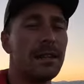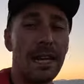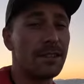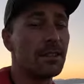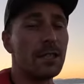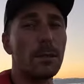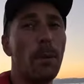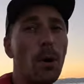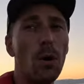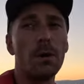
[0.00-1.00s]
Thanks for the
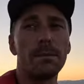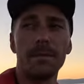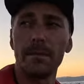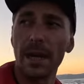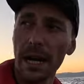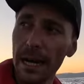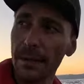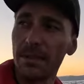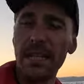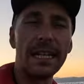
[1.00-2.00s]
support
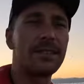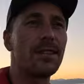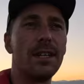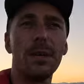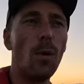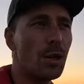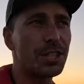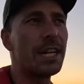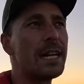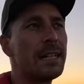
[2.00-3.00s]
um, thanks for
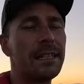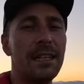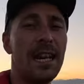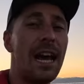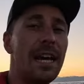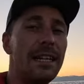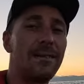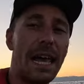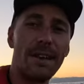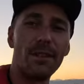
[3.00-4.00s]
watching and if
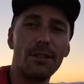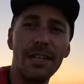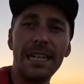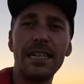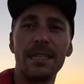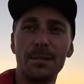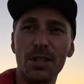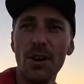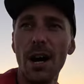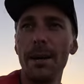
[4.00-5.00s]
you haven't already
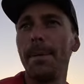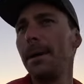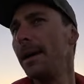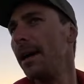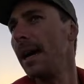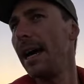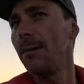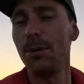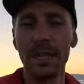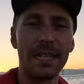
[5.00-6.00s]
subscribe and
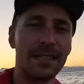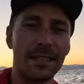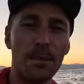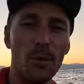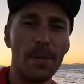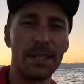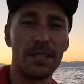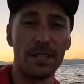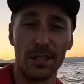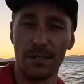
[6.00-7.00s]
we'll get into some more
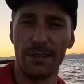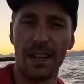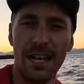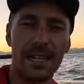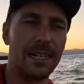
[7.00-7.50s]
missions sooner or later